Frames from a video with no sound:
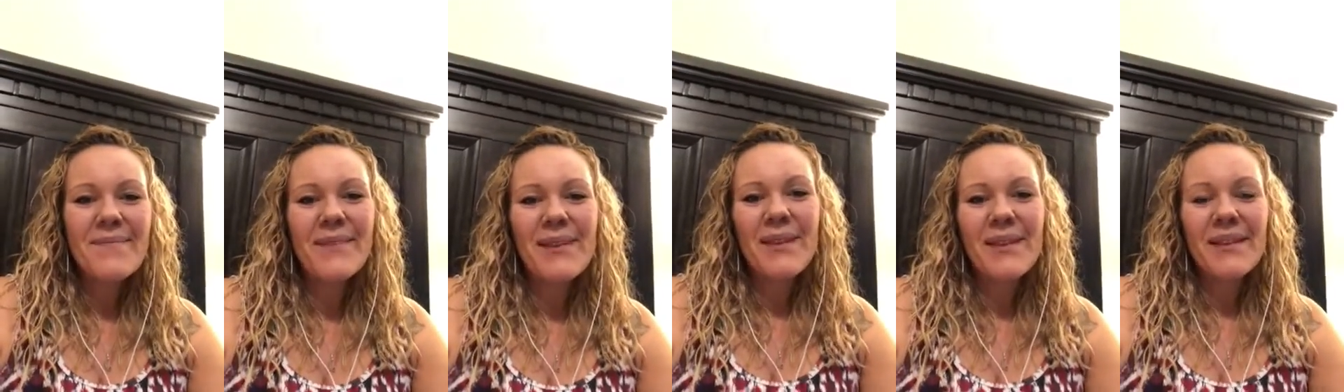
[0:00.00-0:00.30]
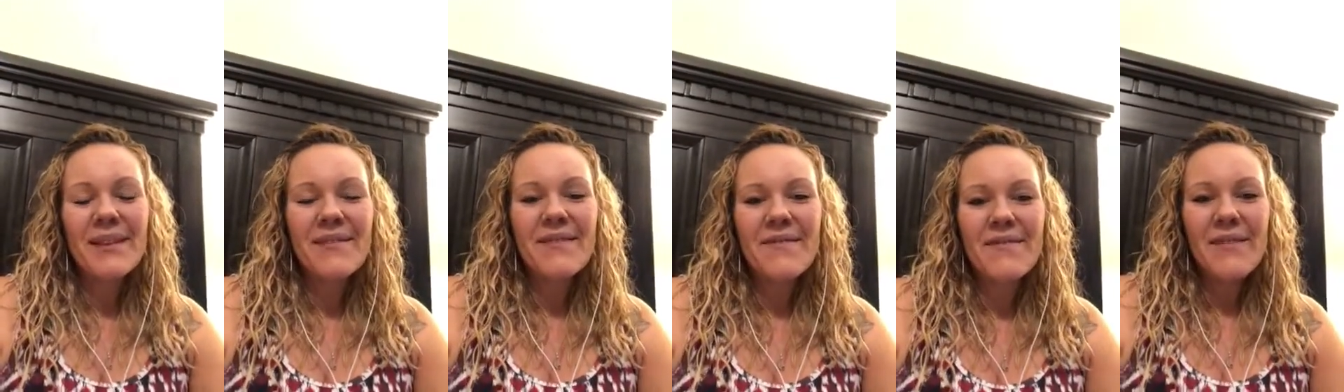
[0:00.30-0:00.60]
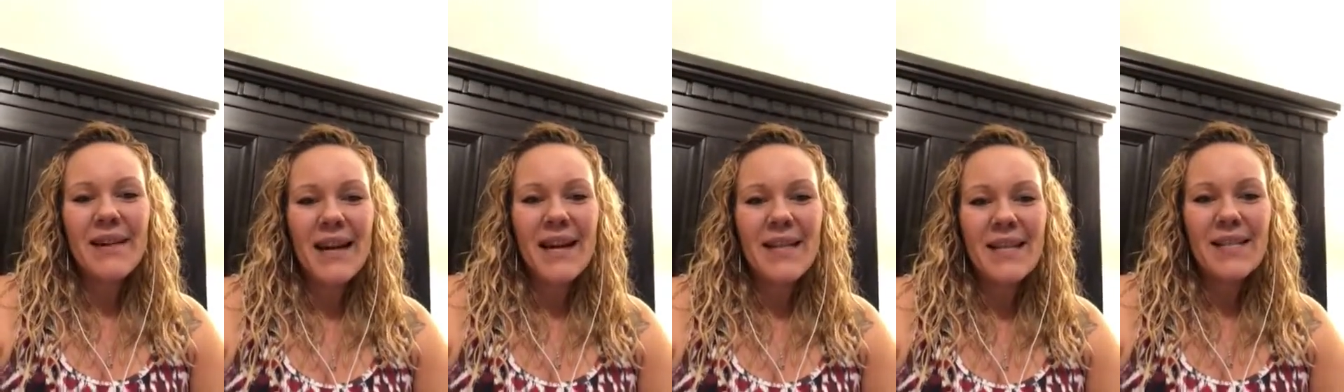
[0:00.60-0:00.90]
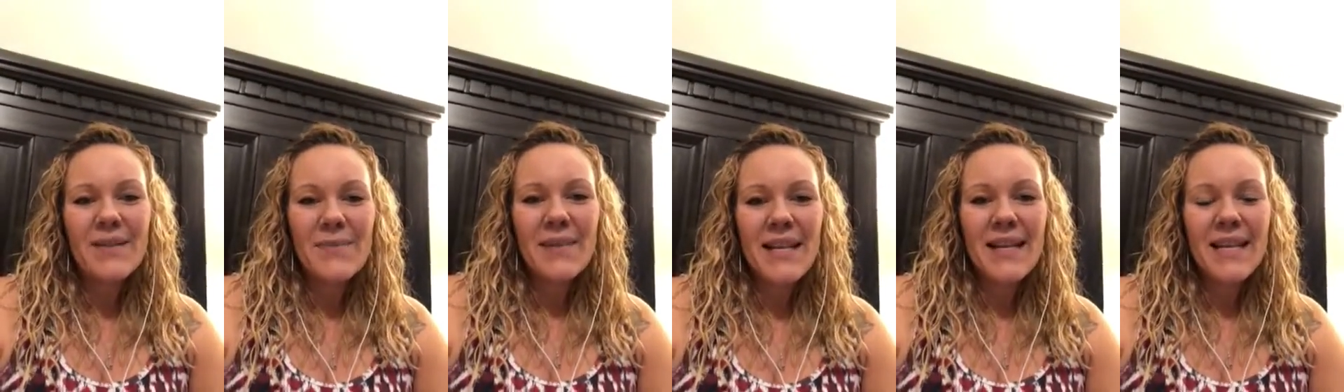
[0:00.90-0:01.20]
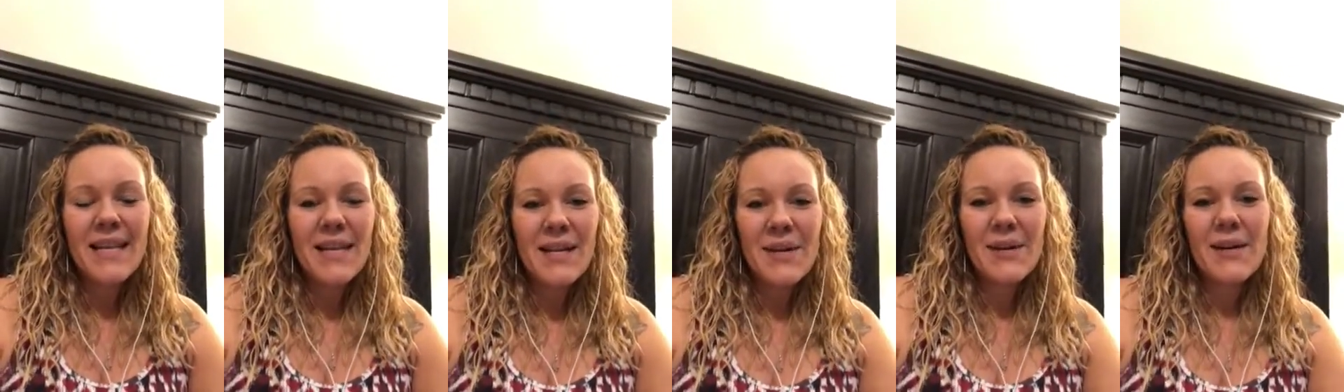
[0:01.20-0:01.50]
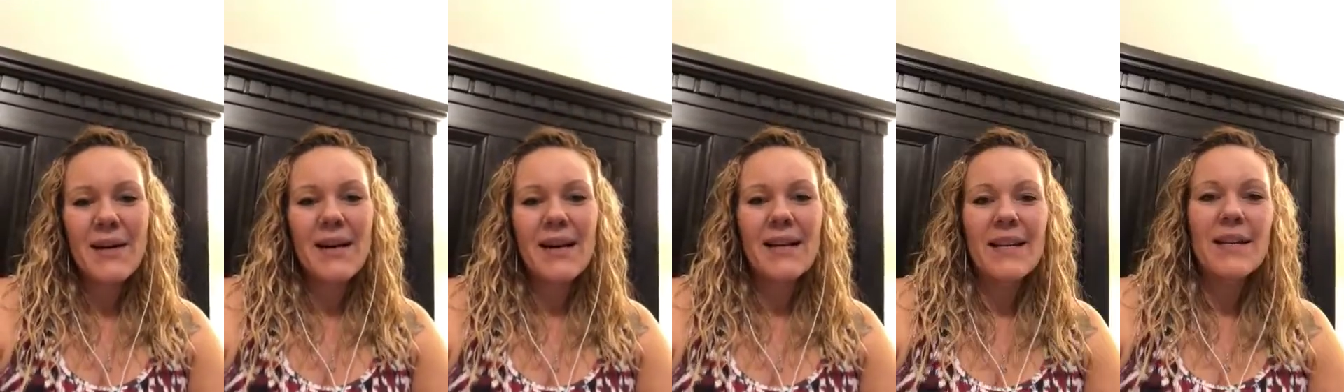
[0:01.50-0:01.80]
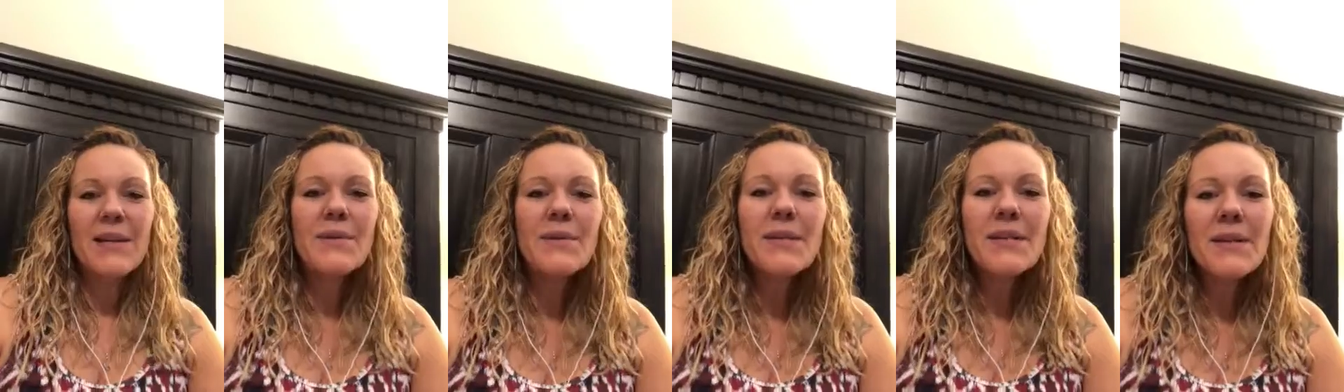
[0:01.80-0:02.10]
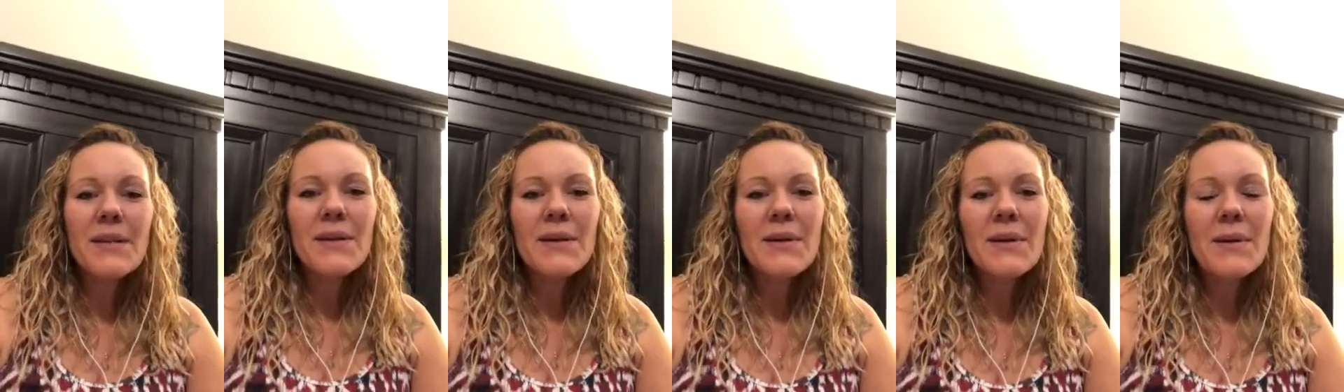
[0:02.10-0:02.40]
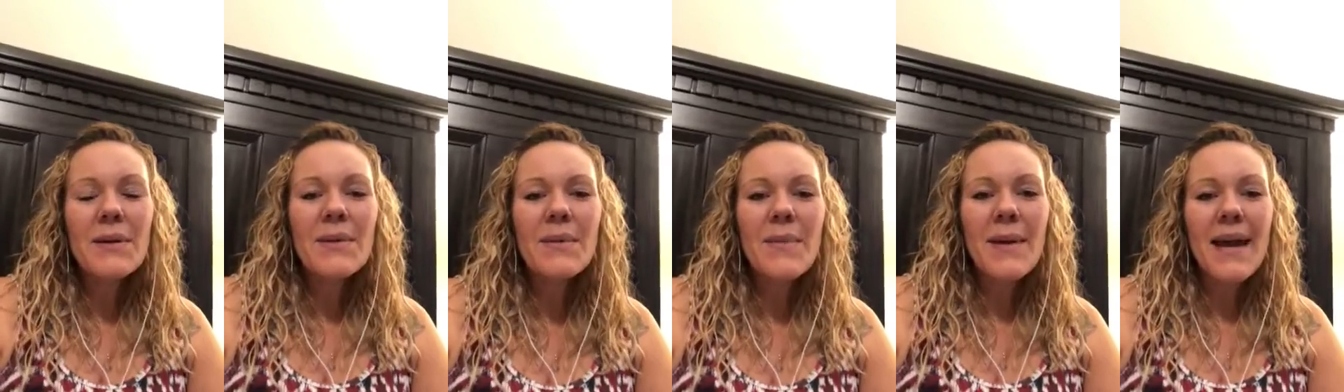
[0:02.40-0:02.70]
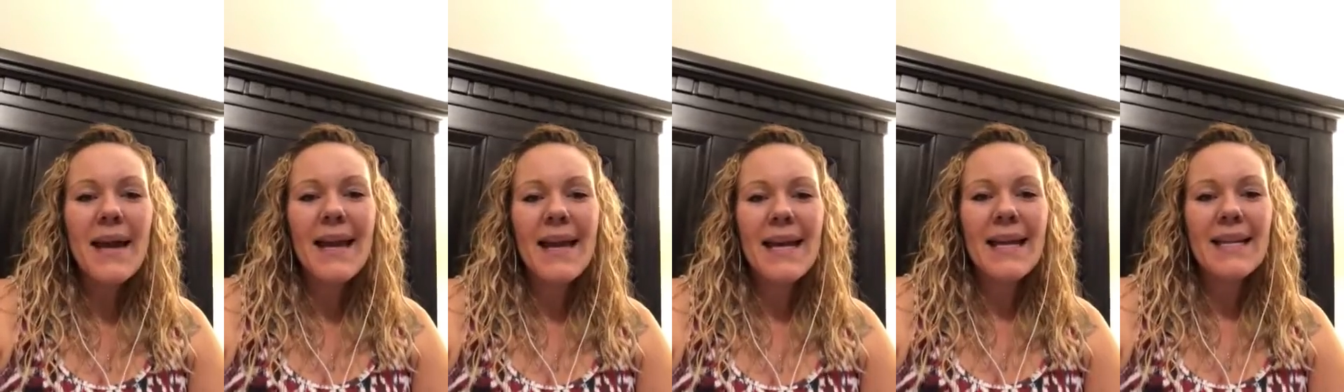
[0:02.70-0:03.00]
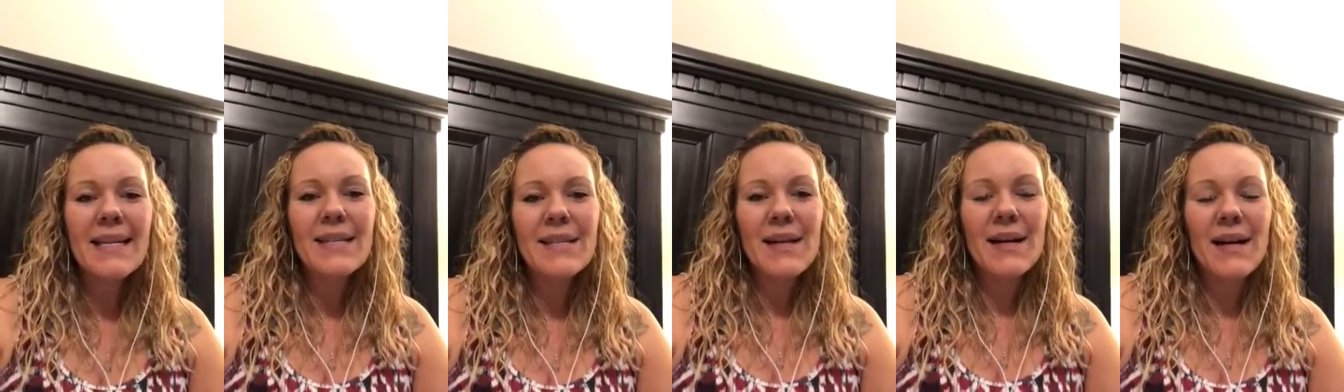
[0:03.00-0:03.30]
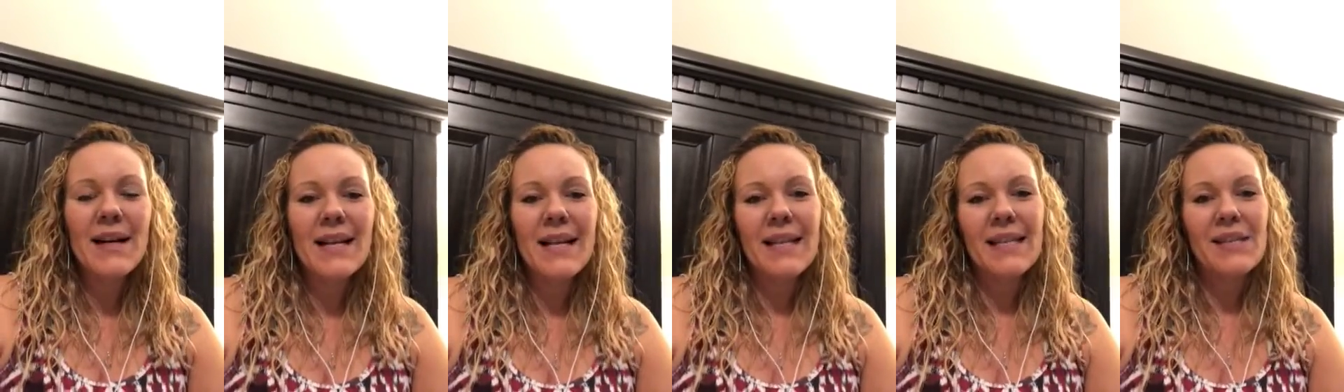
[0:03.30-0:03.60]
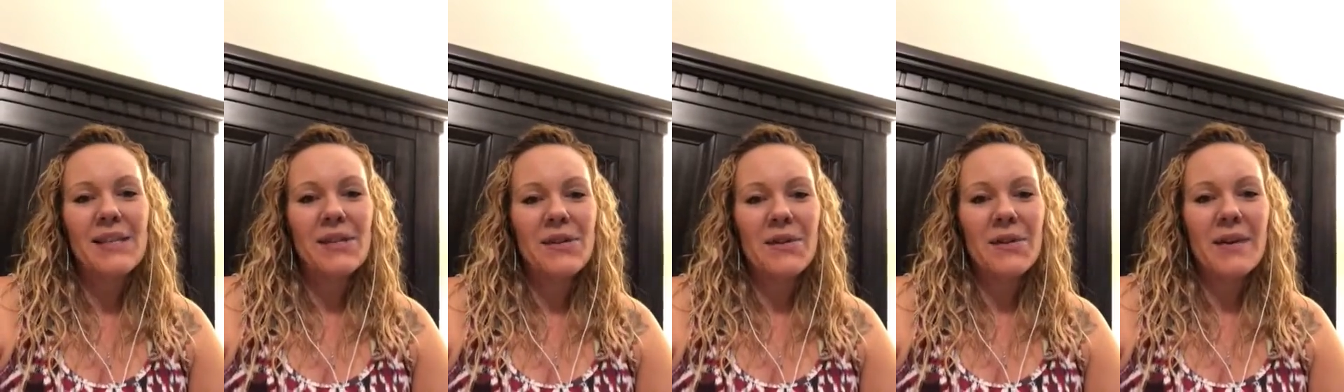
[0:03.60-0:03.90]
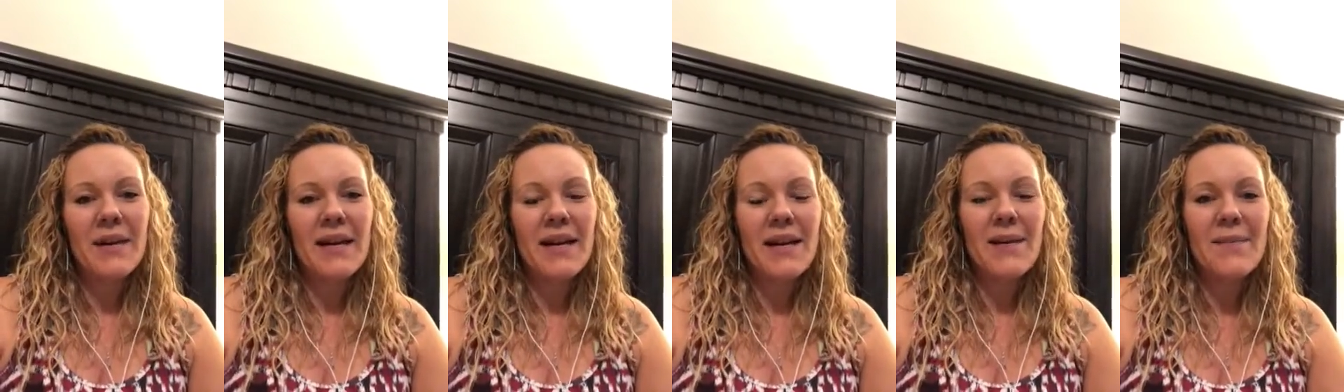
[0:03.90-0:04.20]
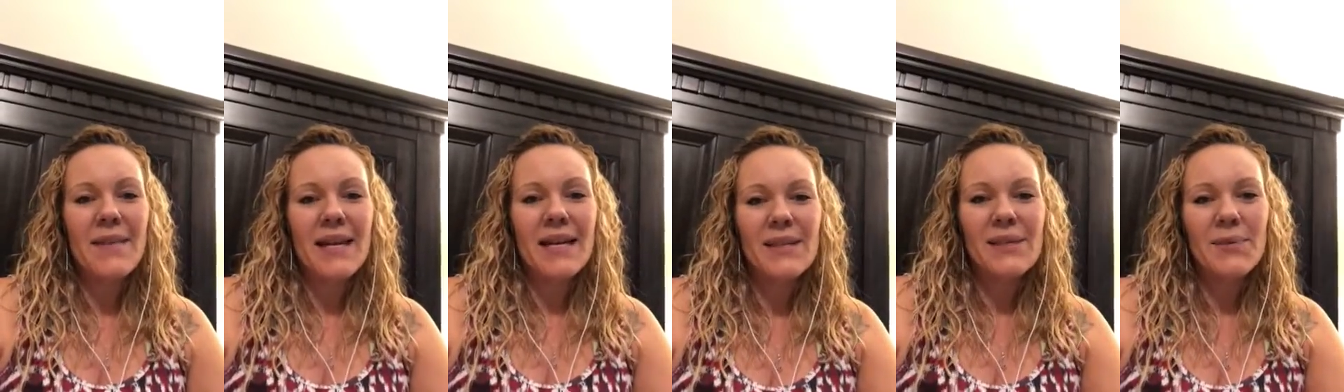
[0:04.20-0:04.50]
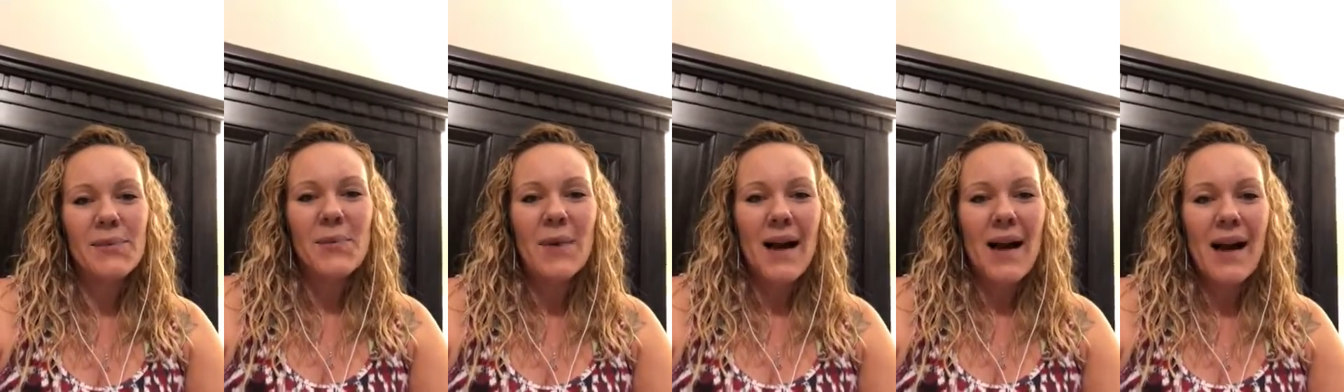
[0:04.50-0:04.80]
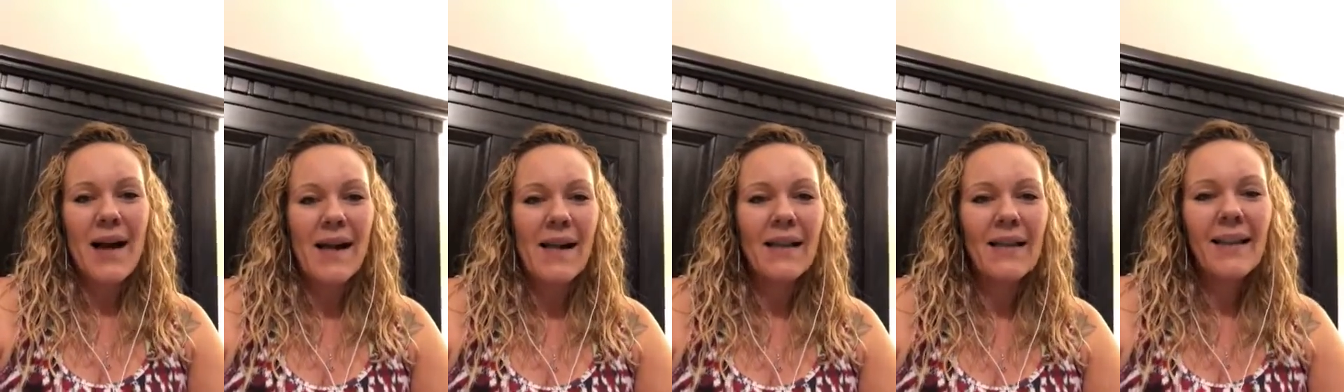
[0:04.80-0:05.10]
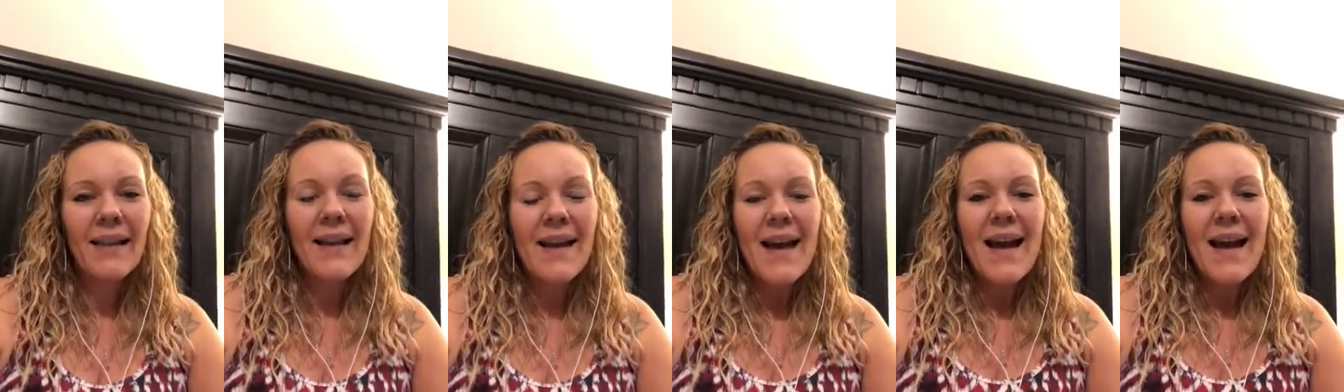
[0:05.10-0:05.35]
You can find me here on YouTube and on Instagram as well.